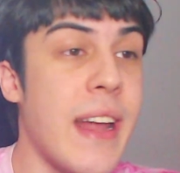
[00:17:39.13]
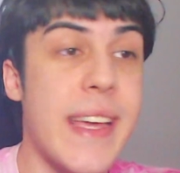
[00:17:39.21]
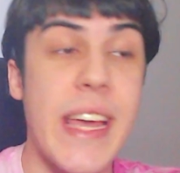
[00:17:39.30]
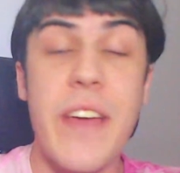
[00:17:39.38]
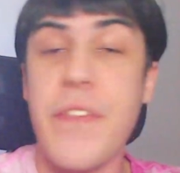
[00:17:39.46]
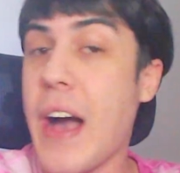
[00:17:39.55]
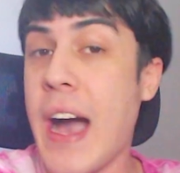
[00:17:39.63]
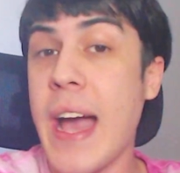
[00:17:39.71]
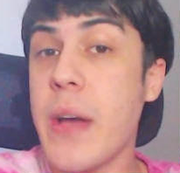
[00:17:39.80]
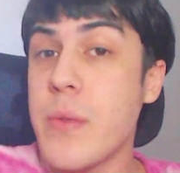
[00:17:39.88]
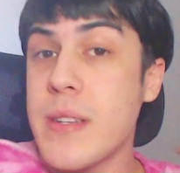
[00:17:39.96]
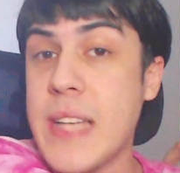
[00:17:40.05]
like, if
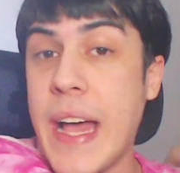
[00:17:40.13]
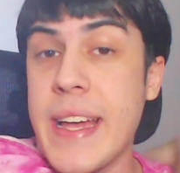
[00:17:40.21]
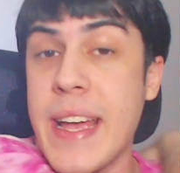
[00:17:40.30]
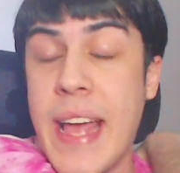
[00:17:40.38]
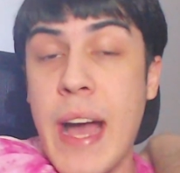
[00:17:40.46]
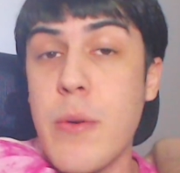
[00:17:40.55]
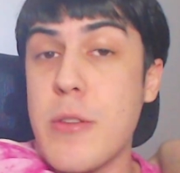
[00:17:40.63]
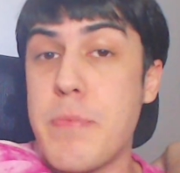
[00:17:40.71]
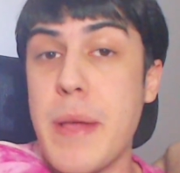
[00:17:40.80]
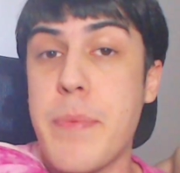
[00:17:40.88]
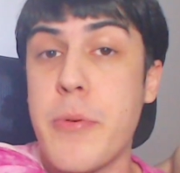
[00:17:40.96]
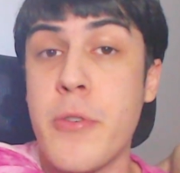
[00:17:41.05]
I was hanging out with
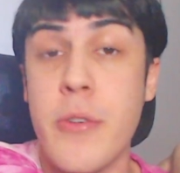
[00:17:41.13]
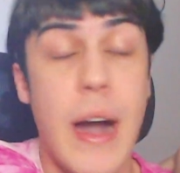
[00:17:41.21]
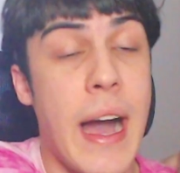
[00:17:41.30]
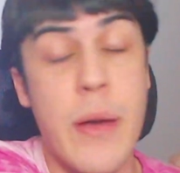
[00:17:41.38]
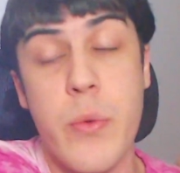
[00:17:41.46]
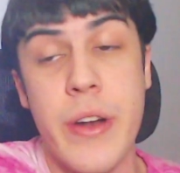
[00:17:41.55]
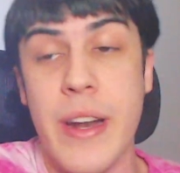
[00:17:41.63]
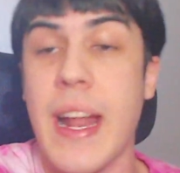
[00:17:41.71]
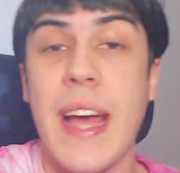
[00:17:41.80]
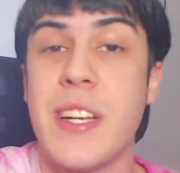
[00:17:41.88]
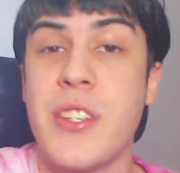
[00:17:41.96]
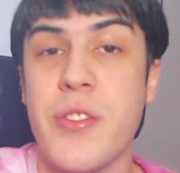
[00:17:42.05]
people, I wouldn't
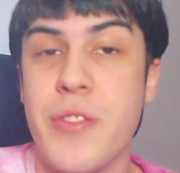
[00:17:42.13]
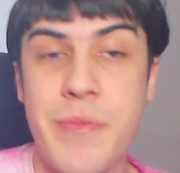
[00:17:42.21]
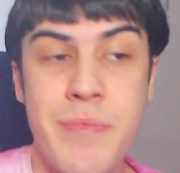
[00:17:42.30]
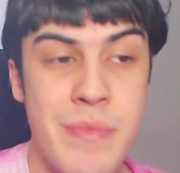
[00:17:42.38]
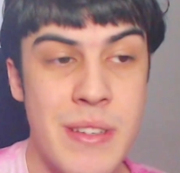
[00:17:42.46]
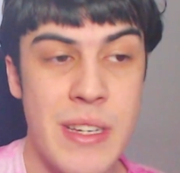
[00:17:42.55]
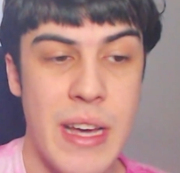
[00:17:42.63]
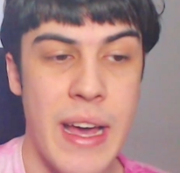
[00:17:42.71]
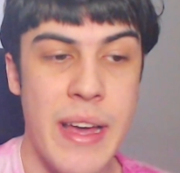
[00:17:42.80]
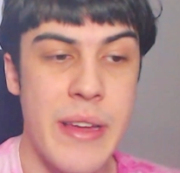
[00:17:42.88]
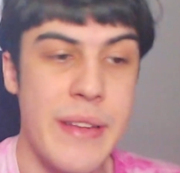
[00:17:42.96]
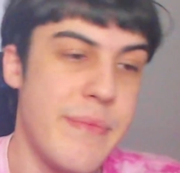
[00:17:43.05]
like June. I,